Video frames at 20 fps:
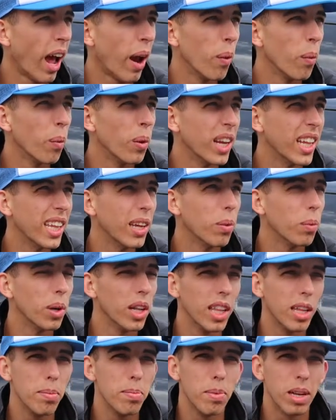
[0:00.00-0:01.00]
I really,
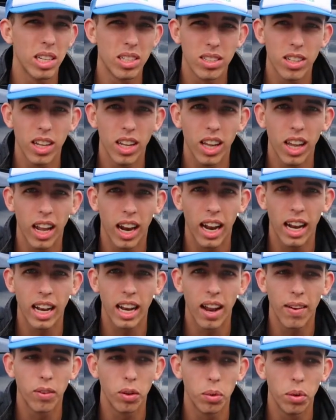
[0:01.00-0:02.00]
really missed it and I
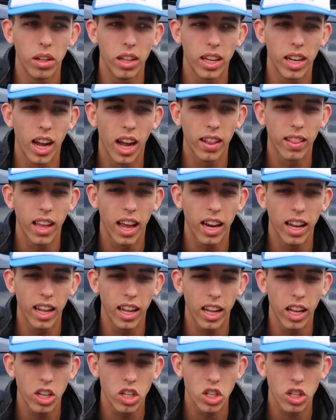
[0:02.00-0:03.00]
never really got that
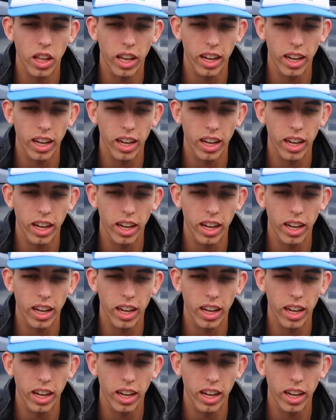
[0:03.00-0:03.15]
itch.